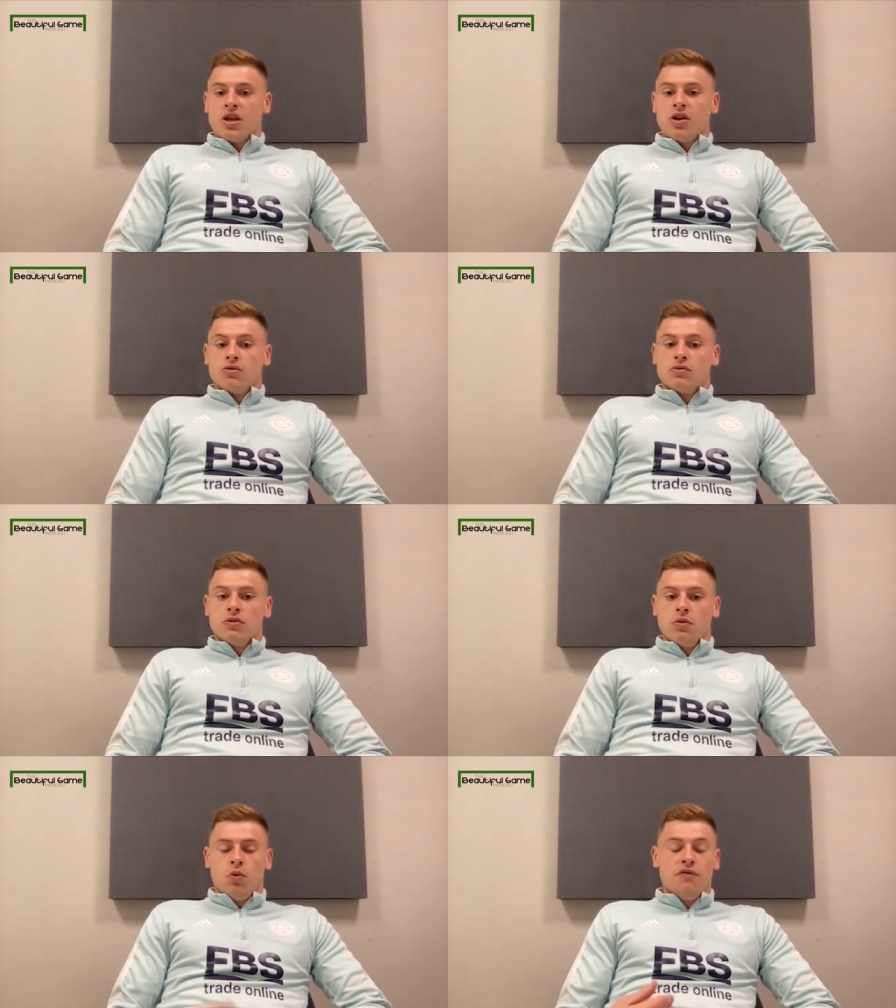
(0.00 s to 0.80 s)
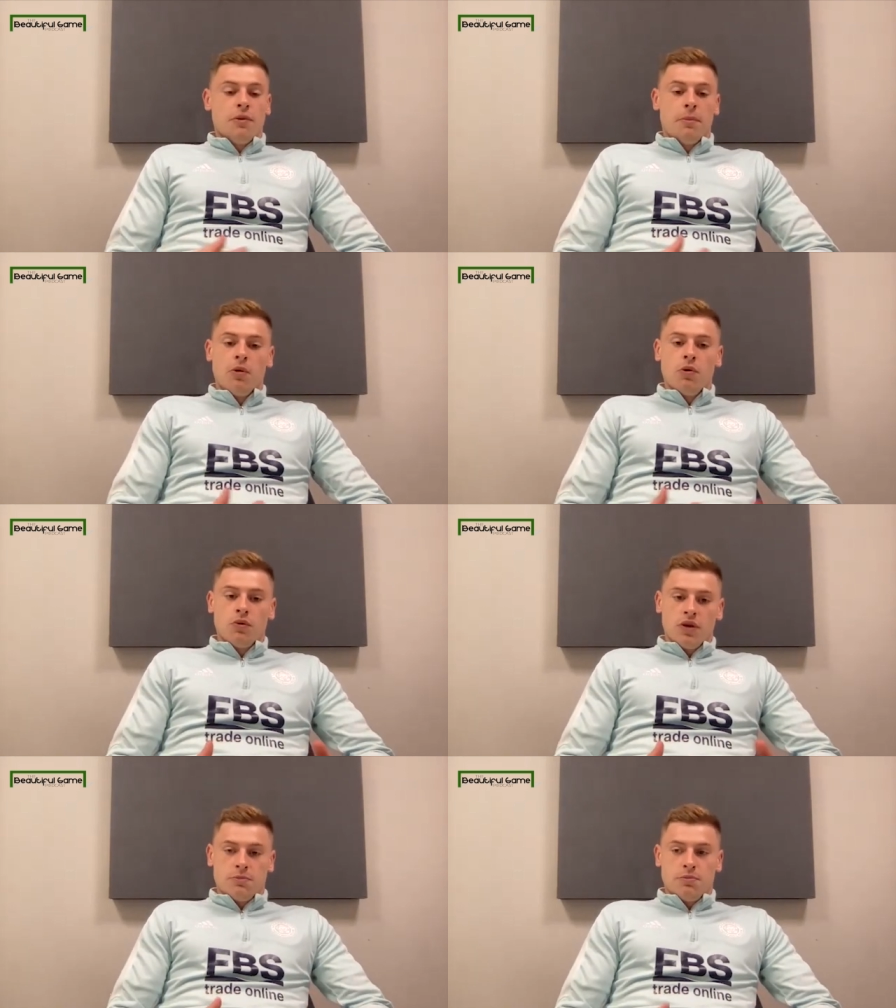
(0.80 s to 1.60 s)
you know with the ball.